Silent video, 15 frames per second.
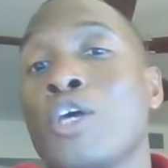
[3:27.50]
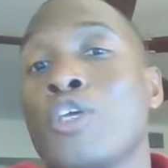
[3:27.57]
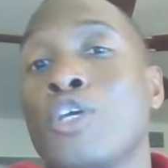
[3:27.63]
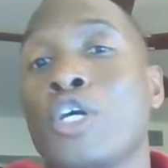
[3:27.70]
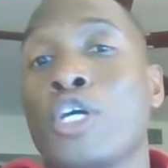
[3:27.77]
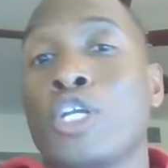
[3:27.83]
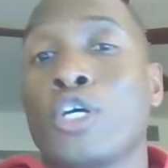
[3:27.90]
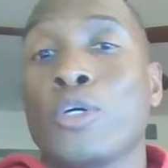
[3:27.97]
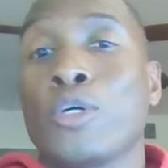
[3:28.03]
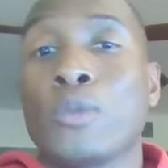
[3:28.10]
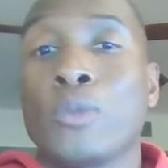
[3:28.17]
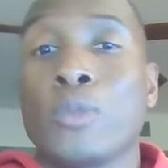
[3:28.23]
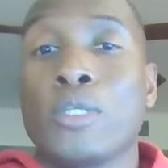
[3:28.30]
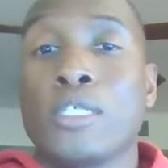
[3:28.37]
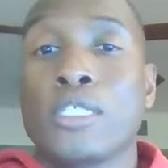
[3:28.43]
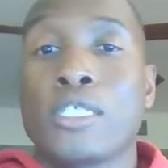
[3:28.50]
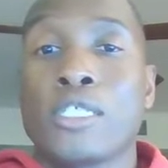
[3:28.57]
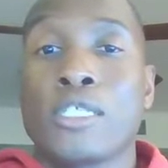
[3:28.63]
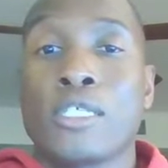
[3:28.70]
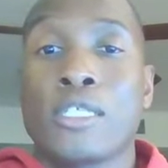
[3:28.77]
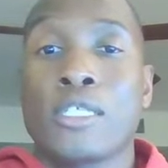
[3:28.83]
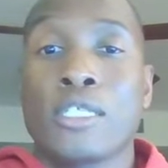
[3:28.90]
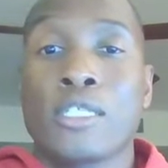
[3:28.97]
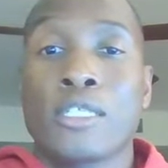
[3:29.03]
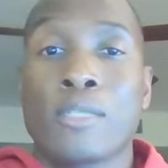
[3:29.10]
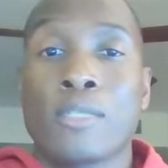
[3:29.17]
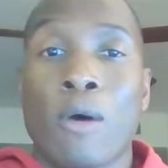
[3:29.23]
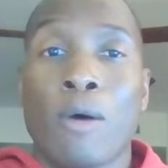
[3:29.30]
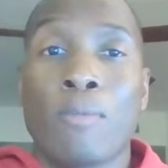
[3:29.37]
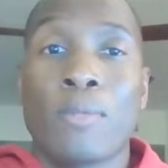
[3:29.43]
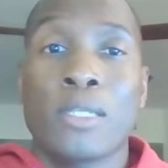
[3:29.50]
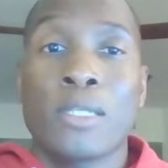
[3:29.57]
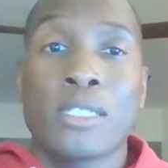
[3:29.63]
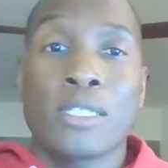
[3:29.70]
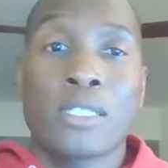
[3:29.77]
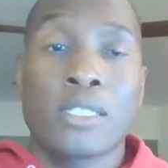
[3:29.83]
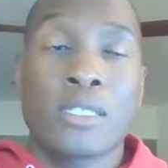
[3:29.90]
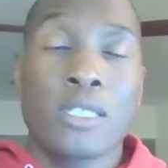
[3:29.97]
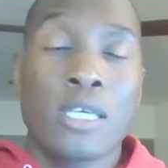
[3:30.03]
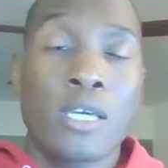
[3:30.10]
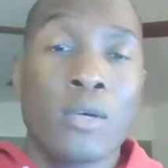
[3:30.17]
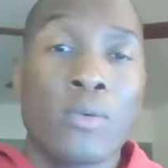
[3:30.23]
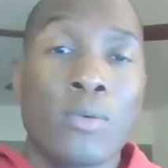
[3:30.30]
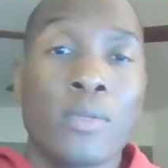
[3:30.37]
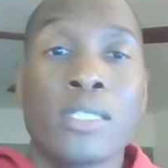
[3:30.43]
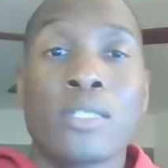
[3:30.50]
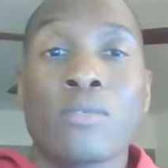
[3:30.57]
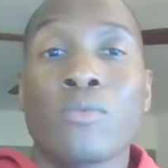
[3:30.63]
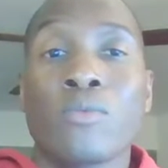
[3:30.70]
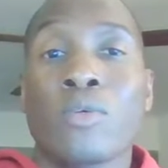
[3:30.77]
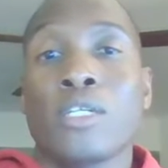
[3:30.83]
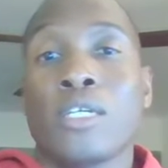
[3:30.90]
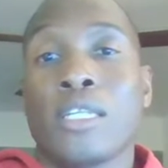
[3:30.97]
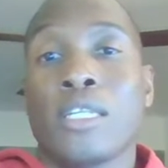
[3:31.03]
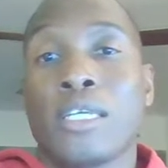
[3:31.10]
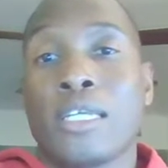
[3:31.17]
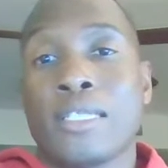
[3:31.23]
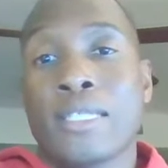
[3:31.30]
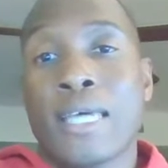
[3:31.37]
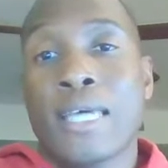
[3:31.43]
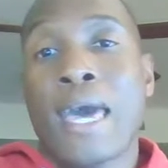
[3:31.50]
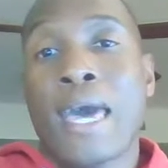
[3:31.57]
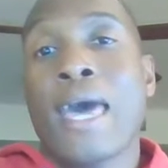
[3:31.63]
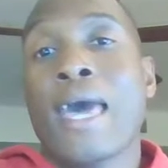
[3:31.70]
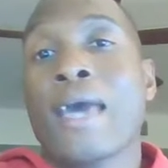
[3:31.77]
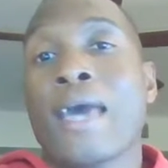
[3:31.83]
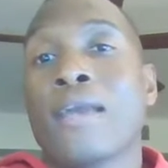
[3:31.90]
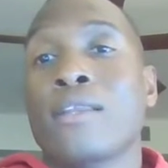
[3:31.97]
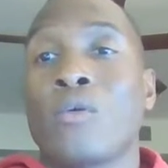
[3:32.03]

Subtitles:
You're going to go through this small business sequencing where you're going to get a tag.